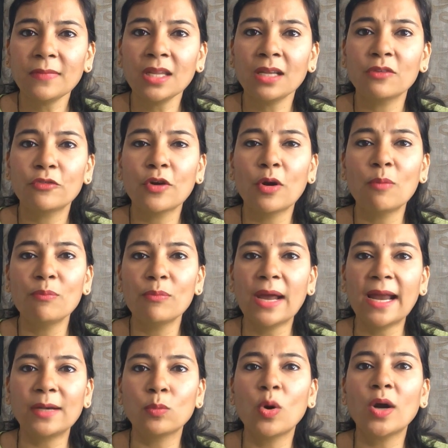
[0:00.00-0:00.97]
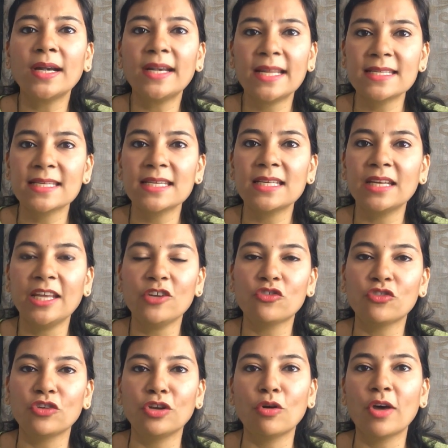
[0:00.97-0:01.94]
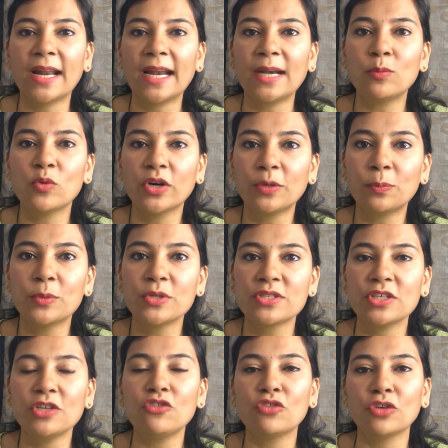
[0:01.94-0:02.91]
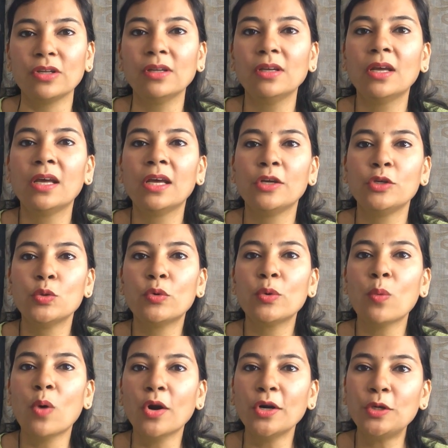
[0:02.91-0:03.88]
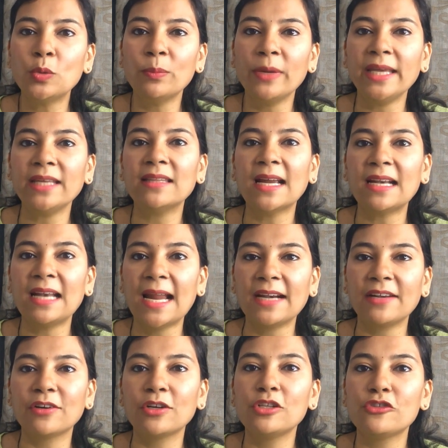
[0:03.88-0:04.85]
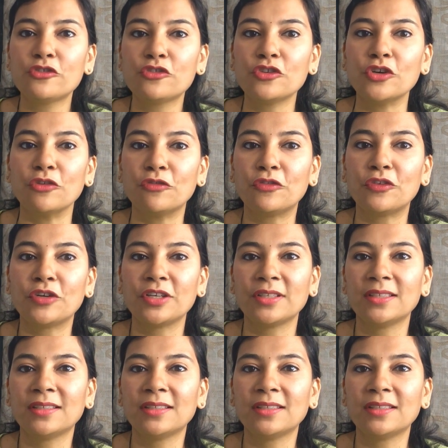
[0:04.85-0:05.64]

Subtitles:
from at what designation or at what position you would want to make that lateral shift.